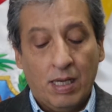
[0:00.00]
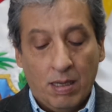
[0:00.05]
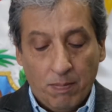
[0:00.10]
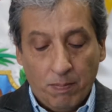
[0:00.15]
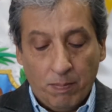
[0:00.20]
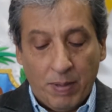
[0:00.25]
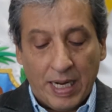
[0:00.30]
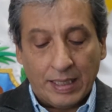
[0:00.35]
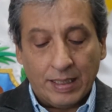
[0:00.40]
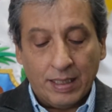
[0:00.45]

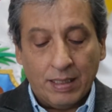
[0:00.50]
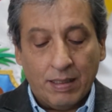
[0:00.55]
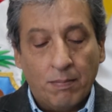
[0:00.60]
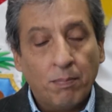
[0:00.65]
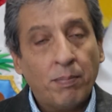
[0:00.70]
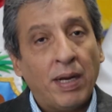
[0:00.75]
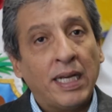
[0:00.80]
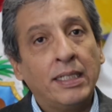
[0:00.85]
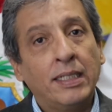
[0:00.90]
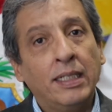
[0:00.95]

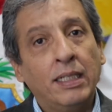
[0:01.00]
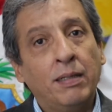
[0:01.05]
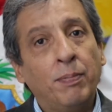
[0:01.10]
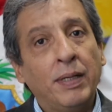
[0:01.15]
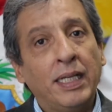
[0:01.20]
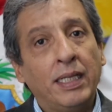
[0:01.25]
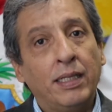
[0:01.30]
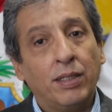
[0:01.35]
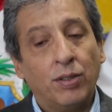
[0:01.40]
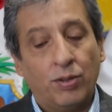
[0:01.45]
But by this
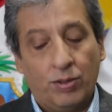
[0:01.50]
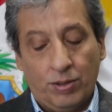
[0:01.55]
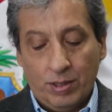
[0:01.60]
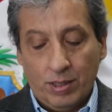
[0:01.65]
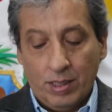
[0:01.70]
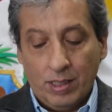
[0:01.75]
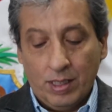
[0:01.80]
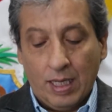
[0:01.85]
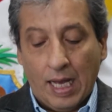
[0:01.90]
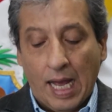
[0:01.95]
video,
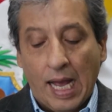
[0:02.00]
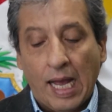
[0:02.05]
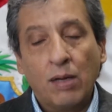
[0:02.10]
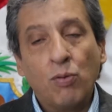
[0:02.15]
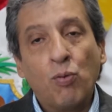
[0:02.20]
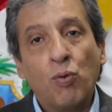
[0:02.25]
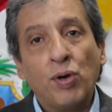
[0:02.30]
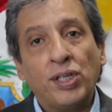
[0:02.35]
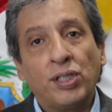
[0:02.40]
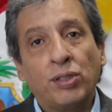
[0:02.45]
I
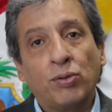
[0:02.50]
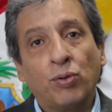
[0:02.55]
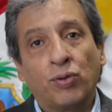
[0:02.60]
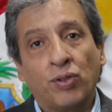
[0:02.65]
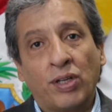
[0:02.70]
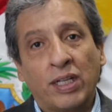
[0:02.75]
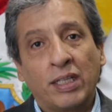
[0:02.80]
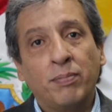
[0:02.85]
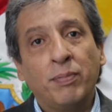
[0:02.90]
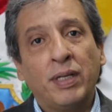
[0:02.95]
wish to
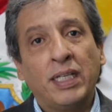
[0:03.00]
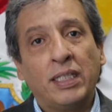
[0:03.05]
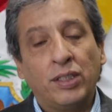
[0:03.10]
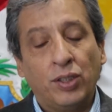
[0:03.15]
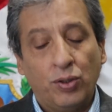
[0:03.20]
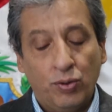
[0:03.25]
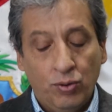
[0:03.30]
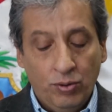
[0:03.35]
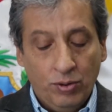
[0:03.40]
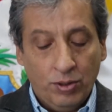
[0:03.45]
transmit
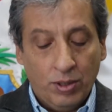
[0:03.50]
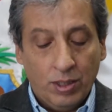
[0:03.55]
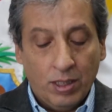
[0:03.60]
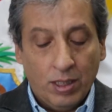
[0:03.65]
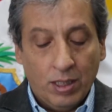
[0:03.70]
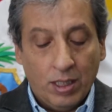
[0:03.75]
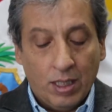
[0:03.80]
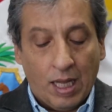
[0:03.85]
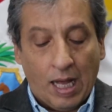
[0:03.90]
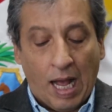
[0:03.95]
you
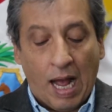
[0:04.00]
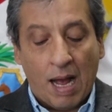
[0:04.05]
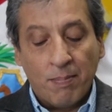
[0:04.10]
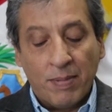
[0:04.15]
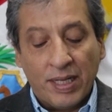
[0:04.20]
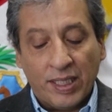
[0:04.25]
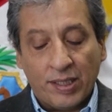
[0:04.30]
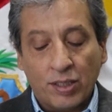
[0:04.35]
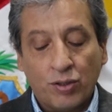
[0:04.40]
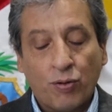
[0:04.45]
a
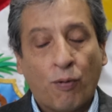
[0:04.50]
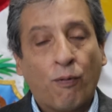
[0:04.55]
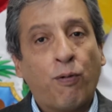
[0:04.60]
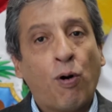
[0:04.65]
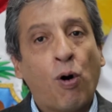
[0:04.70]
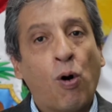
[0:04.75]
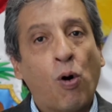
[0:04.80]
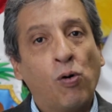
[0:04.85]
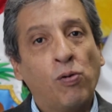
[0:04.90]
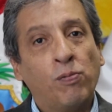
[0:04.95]
message of
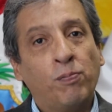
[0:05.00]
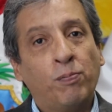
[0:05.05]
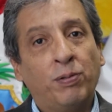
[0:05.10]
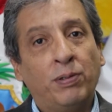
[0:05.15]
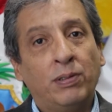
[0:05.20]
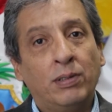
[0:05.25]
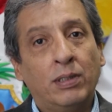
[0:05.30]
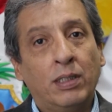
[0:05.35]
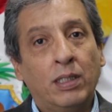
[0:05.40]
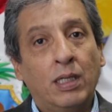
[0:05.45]
hope,
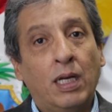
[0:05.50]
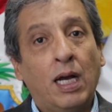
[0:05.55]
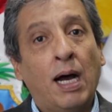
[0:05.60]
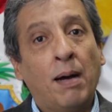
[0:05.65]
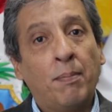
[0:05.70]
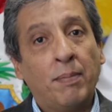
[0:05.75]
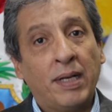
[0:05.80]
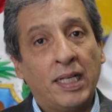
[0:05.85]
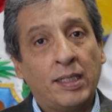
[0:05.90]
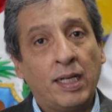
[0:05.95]

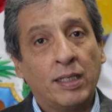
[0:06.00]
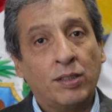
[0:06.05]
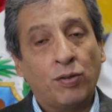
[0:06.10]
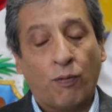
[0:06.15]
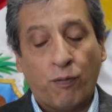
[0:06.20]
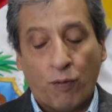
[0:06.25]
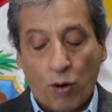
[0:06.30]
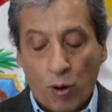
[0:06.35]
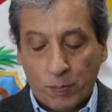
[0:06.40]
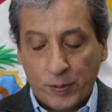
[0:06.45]
a message
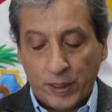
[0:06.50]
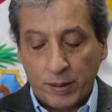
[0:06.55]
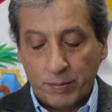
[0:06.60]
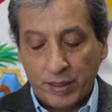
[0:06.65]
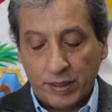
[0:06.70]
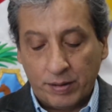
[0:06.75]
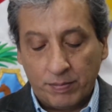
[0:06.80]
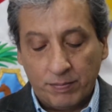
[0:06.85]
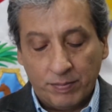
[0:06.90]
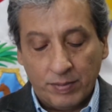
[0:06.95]
of
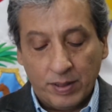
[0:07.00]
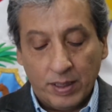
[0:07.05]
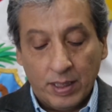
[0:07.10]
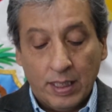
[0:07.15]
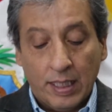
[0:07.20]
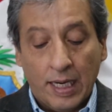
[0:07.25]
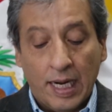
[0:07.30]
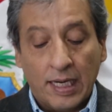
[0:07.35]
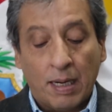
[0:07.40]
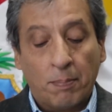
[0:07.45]
optimism,
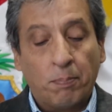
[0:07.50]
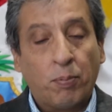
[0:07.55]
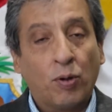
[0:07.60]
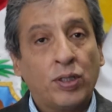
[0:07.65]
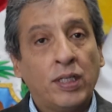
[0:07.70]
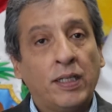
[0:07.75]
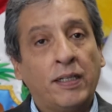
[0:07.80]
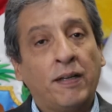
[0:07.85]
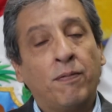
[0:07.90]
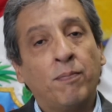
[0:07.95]
and a
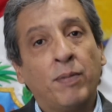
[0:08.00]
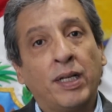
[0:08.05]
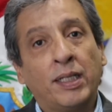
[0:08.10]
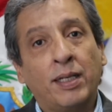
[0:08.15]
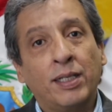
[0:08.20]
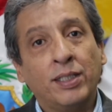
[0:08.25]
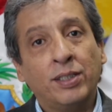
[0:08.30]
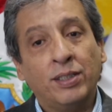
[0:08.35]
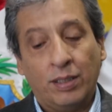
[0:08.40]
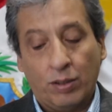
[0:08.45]
positive
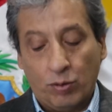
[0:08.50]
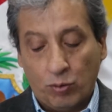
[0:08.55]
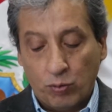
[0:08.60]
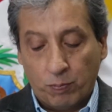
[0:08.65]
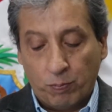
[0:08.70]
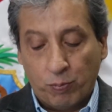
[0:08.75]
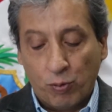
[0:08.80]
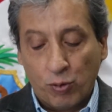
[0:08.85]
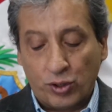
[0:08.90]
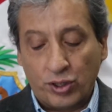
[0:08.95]
message to
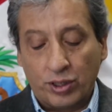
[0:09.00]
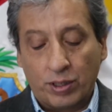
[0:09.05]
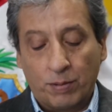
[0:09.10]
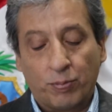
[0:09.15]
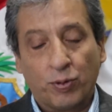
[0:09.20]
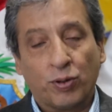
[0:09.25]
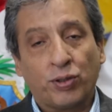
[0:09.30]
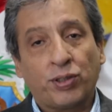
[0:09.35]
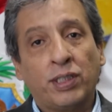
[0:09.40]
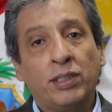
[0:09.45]
push the
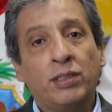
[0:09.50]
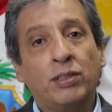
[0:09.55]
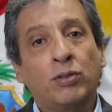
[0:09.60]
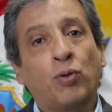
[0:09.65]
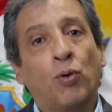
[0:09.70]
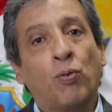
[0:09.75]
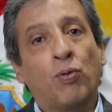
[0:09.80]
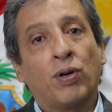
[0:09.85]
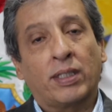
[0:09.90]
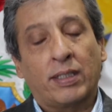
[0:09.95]
process
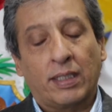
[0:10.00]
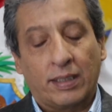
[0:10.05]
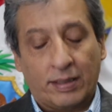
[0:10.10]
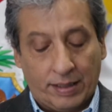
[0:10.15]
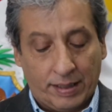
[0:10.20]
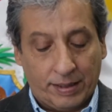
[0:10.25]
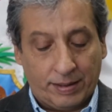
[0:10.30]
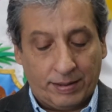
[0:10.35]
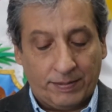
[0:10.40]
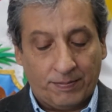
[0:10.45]
towards
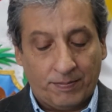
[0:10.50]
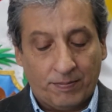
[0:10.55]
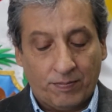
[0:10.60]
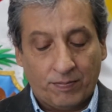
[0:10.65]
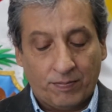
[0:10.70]
success.